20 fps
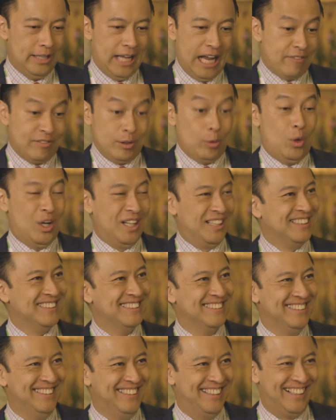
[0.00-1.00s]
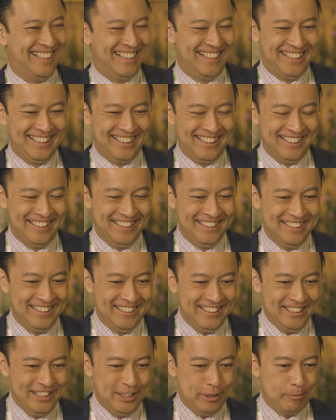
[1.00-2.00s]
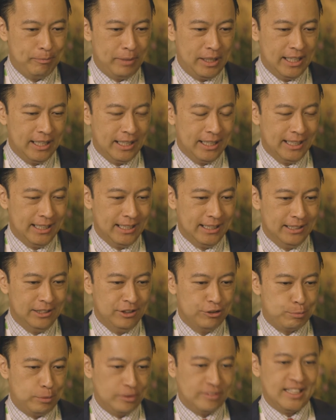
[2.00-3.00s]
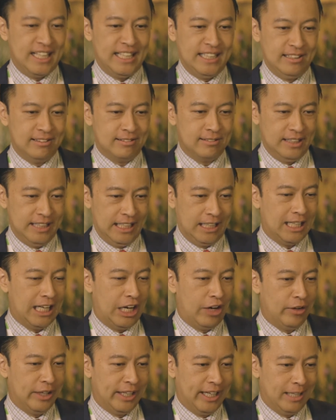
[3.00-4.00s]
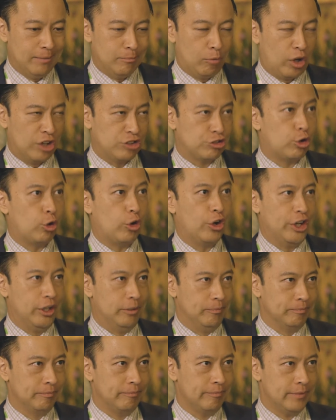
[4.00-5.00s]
everyone uh, by spontaneously declaring a moratorium